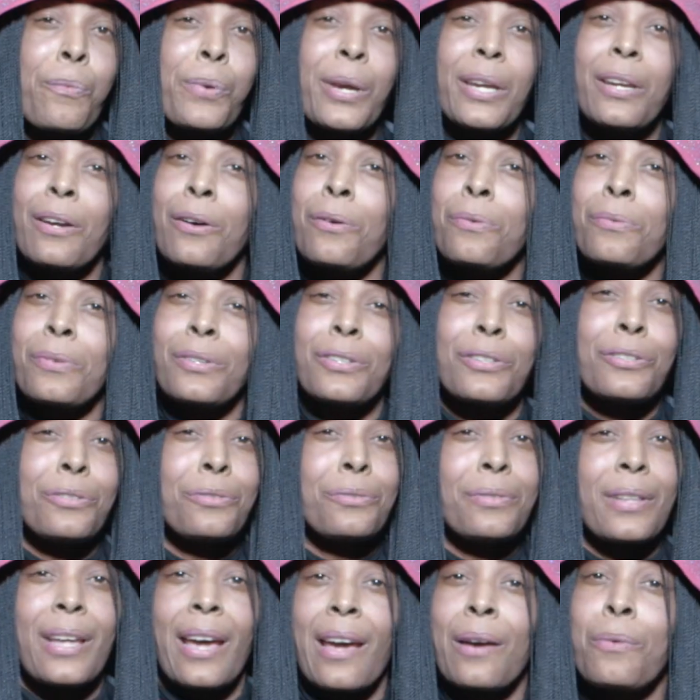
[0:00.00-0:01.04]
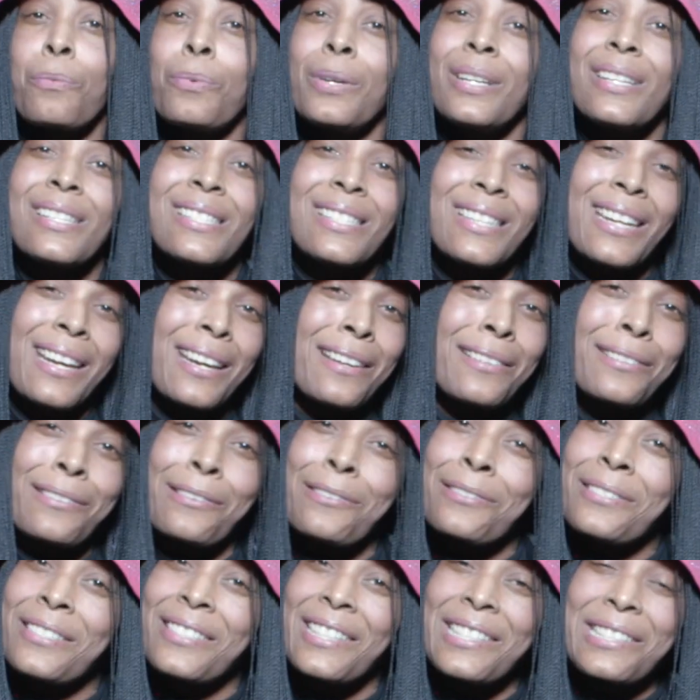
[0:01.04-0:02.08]
We don't do that. We stand
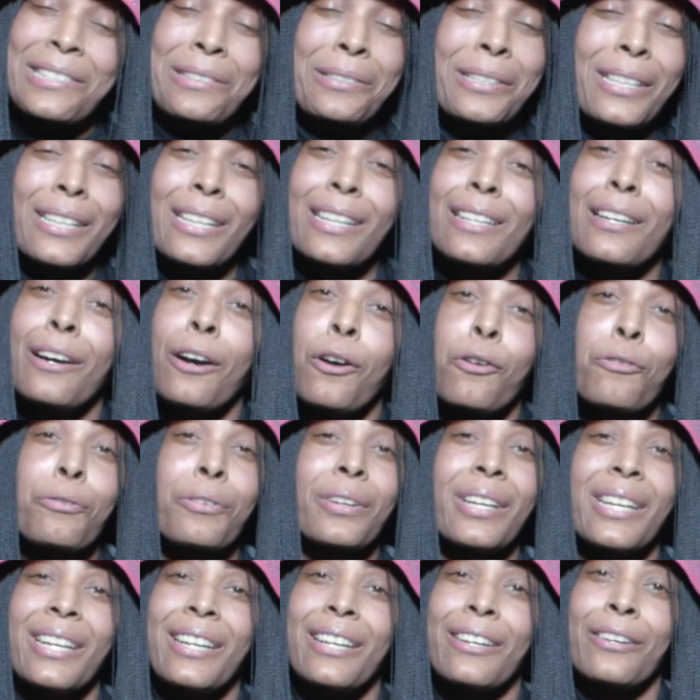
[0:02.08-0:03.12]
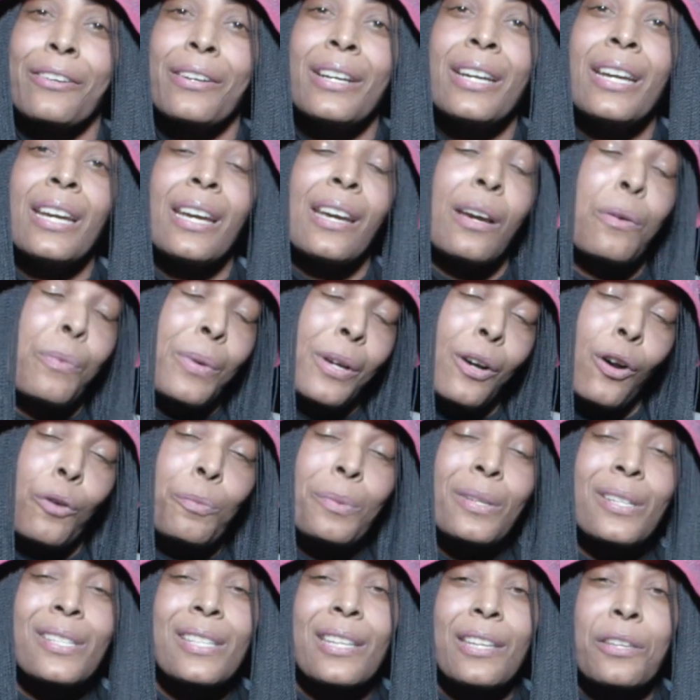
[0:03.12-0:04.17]
on sisterhood over here, and we
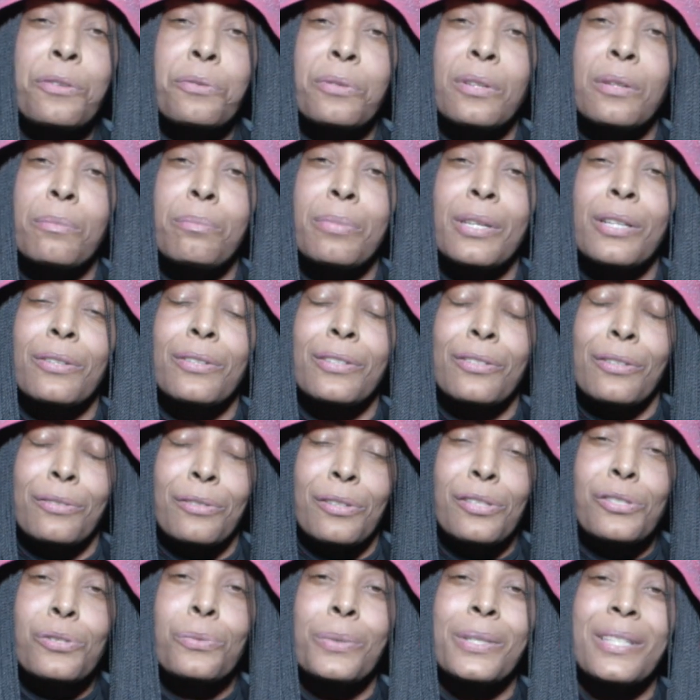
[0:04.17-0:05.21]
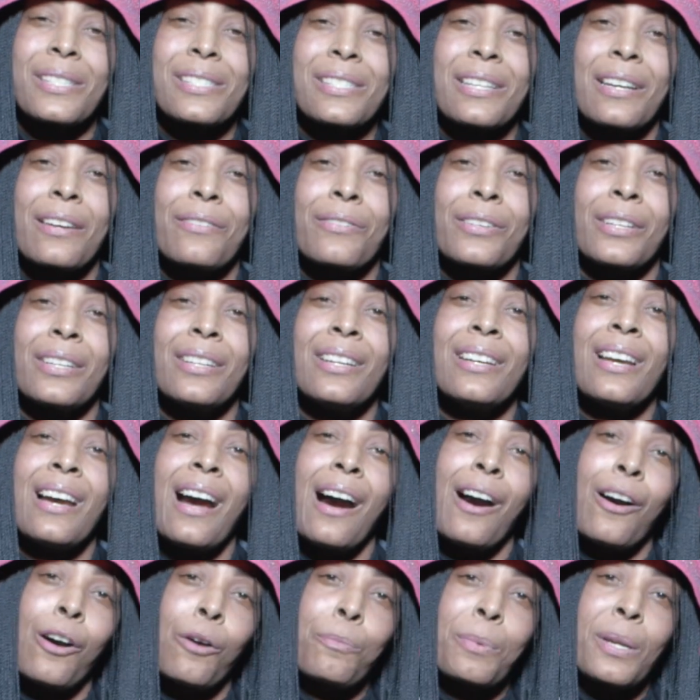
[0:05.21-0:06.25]
hope to see you in the building on the 27th.
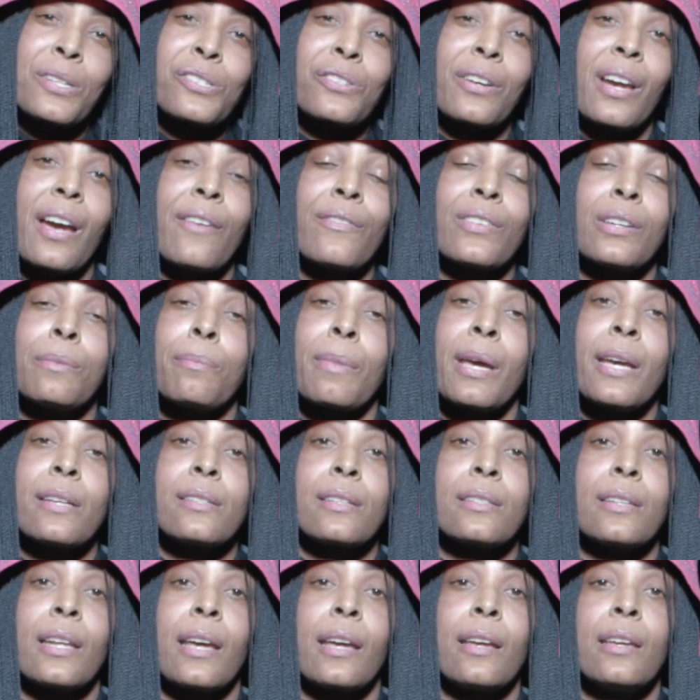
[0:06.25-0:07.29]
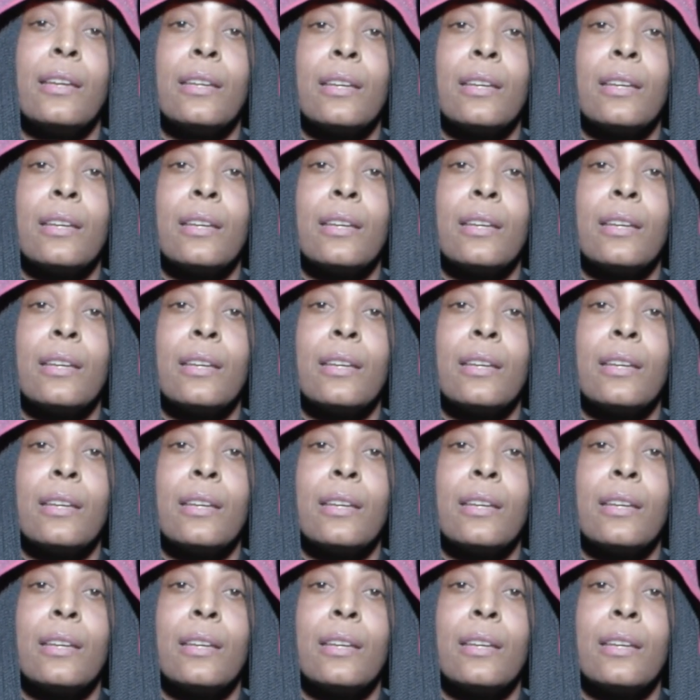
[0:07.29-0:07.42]
I hope that you're having an amazing day,